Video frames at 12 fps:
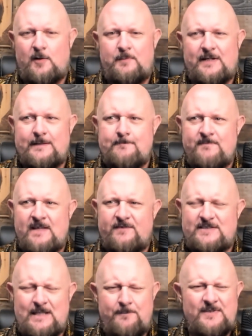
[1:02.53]
But if
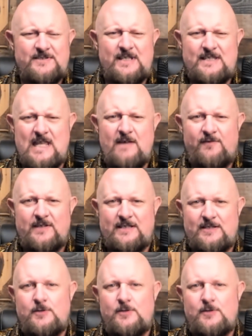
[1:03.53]
it's something significant,